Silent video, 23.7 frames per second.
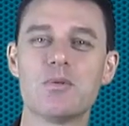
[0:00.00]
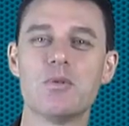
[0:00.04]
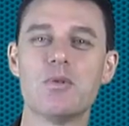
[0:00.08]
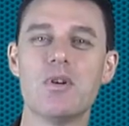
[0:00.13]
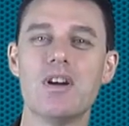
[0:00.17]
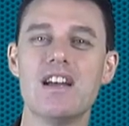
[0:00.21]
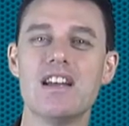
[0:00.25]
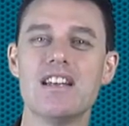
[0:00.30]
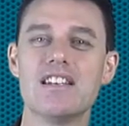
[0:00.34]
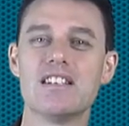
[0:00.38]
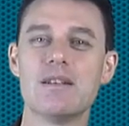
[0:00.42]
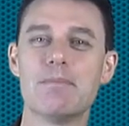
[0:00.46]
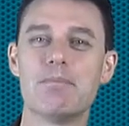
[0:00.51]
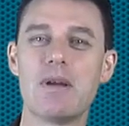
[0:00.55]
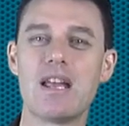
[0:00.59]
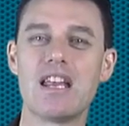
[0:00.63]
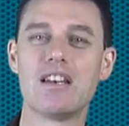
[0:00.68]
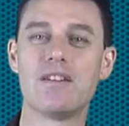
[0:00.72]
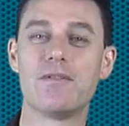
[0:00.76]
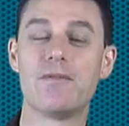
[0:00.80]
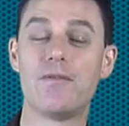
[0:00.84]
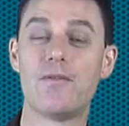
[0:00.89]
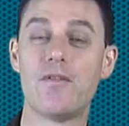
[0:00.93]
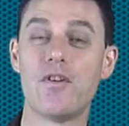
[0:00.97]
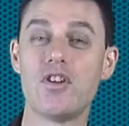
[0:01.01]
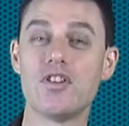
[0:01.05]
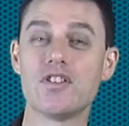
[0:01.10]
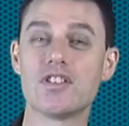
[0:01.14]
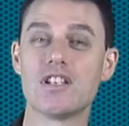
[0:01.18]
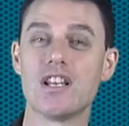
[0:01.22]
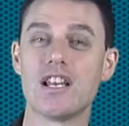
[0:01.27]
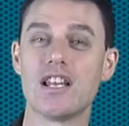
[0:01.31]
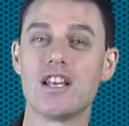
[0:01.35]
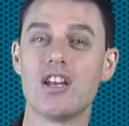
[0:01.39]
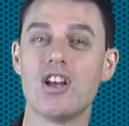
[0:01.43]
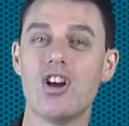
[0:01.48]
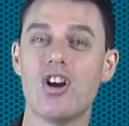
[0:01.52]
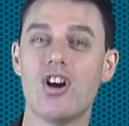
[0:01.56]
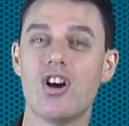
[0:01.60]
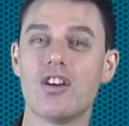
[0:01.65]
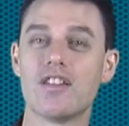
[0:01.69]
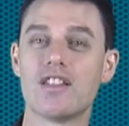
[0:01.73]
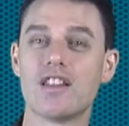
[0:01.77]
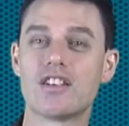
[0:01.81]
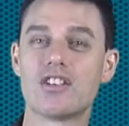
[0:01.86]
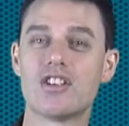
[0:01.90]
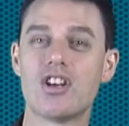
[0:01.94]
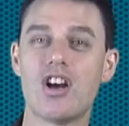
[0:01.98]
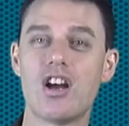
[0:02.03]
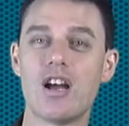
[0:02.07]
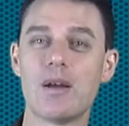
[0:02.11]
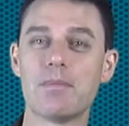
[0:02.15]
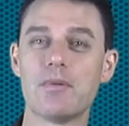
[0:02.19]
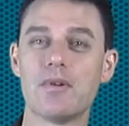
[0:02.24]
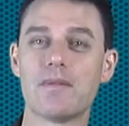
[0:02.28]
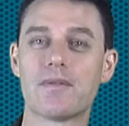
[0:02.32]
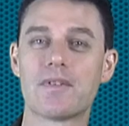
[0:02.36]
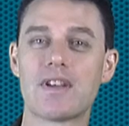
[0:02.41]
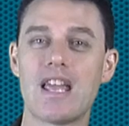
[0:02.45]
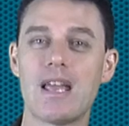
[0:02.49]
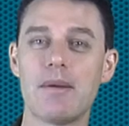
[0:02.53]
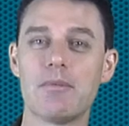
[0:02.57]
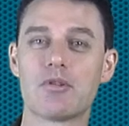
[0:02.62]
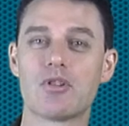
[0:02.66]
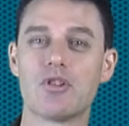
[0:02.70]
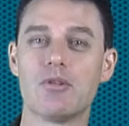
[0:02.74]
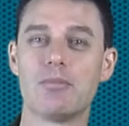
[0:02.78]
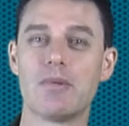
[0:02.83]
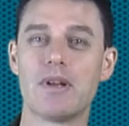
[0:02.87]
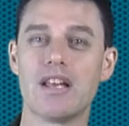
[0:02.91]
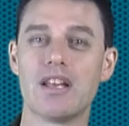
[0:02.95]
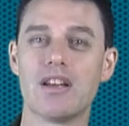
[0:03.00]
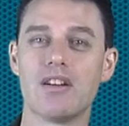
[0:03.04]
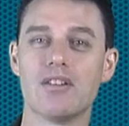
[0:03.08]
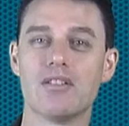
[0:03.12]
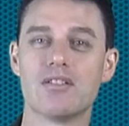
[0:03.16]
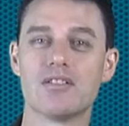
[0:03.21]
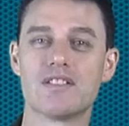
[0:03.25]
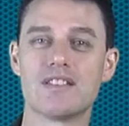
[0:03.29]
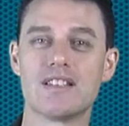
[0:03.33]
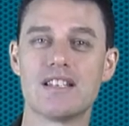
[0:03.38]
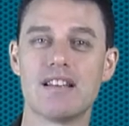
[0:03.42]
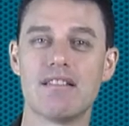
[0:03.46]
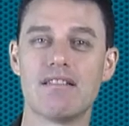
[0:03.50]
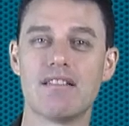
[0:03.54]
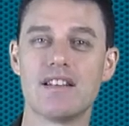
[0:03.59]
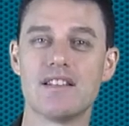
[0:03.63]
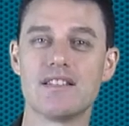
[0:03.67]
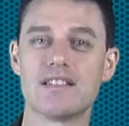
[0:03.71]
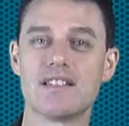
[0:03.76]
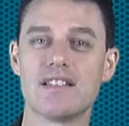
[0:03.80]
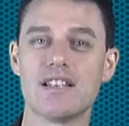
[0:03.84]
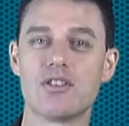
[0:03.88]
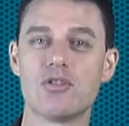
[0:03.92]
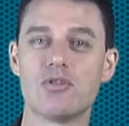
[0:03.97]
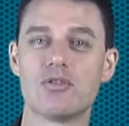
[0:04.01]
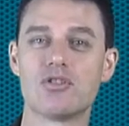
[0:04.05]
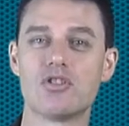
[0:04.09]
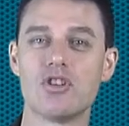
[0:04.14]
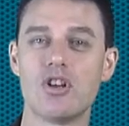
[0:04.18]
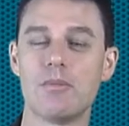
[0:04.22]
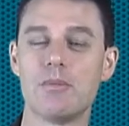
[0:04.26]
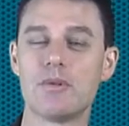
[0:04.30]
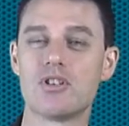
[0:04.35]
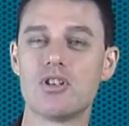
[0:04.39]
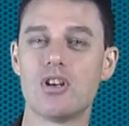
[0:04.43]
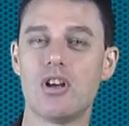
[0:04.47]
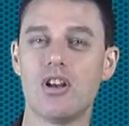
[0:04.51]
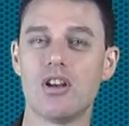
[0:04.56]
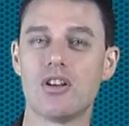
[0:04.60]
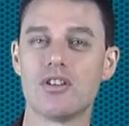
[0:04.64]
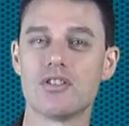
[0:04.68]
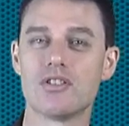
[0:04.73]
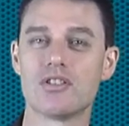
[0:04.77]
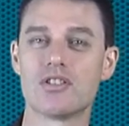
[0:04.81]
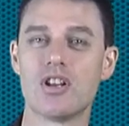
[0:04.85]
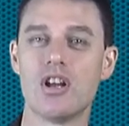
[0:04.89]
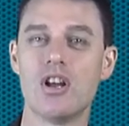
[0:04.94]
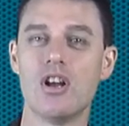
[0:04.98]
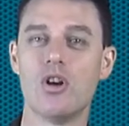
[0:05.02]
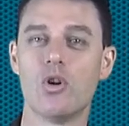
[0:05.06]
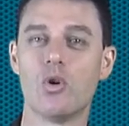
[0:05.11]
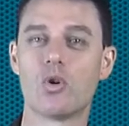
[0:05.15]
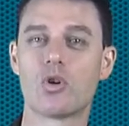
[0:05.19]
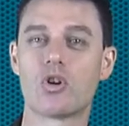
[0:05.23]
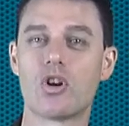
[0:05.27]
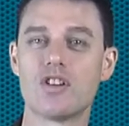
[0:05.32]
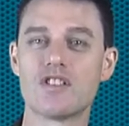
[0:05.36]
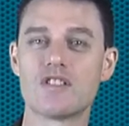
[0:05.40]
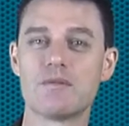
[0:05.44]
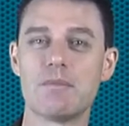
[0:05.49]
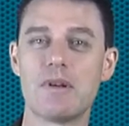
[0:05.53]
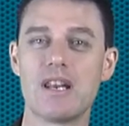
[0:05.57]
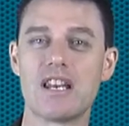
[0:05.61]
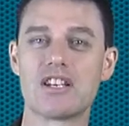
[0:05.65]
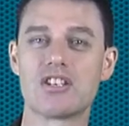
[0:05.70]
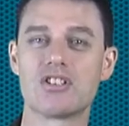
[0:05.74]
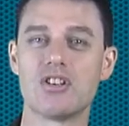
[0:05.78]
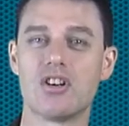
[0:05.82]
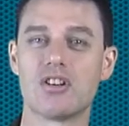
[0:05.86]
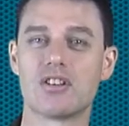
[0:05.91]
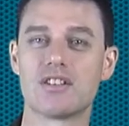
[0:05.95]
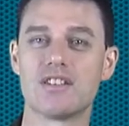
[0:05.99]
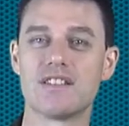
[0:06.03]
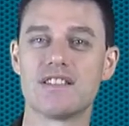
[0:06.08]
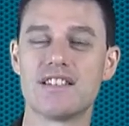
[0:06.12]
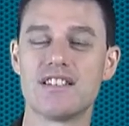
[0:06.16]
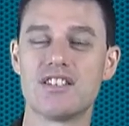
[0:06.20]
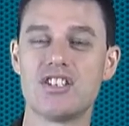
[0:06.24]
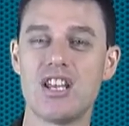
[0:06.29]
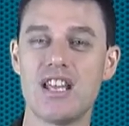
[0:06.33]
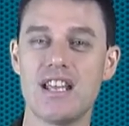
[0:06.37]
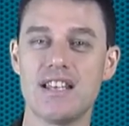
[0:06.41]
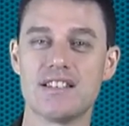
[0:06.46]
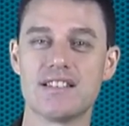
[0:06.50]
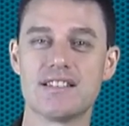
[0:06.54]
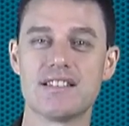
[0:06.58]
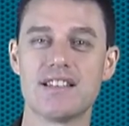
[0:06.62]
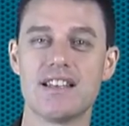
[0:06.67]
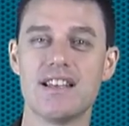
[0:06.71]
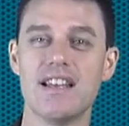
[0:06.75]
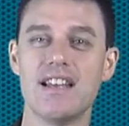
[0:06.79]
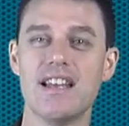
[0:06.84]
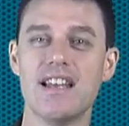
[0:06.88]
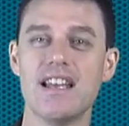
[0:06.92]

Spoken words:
will depend firstly on the type of chemical peel series that your dermatologist or cosmetic doctor suggests.